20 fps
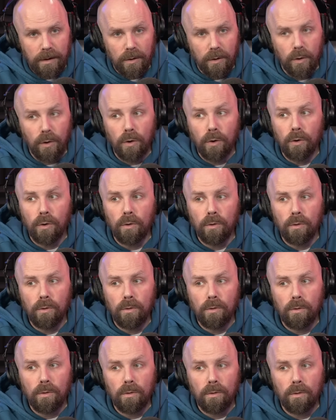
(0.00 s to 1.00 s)

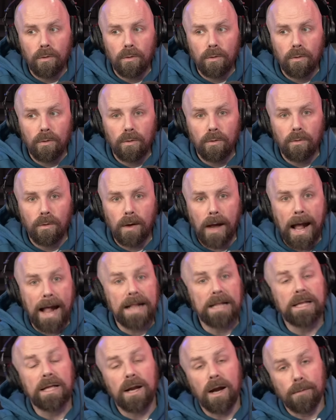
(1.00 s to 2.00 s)
who
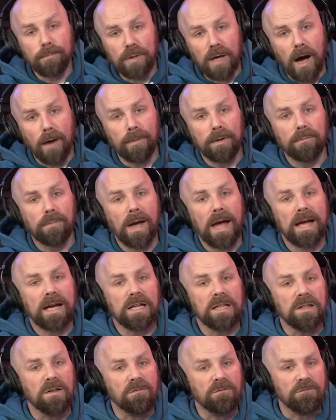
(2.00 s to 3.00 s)
ended up coming back
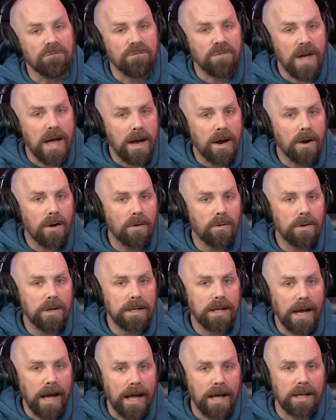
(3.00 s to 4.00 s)
at the
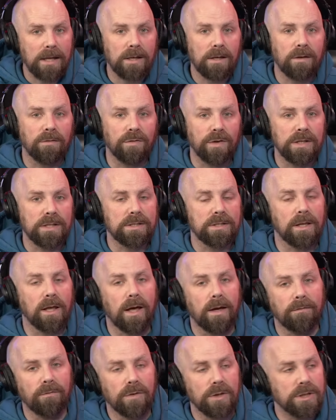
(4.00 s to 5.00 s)
very end of his
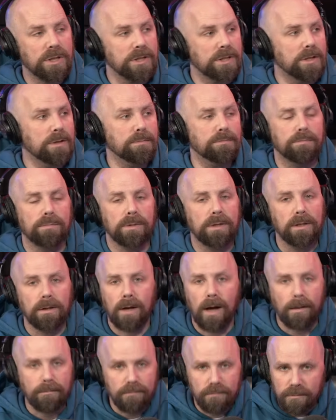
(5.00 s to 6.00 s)
life, which is the, the
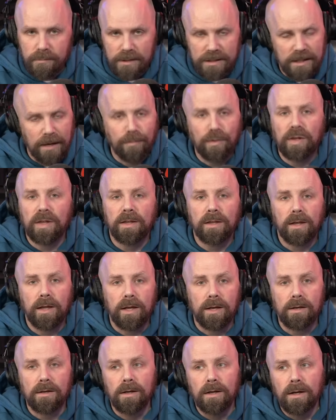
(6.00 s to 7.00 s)
I'm, something
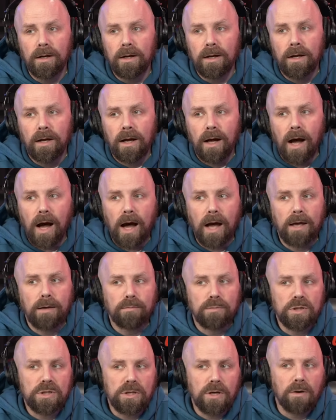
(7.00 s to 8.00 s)
that I am
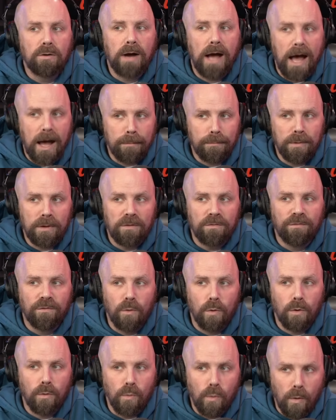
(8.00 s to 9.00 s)
so happy
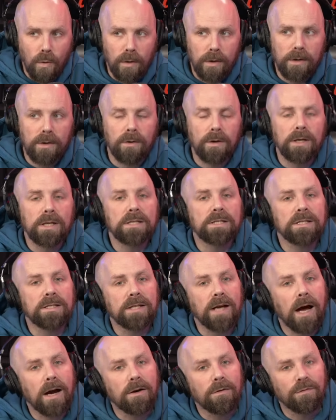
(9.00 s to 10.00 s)
for Warrior and his
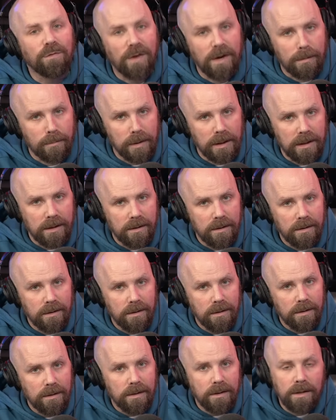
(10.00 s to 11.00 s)
entire family
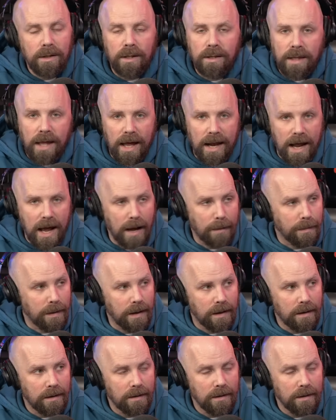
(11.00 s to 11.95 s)
that that happened.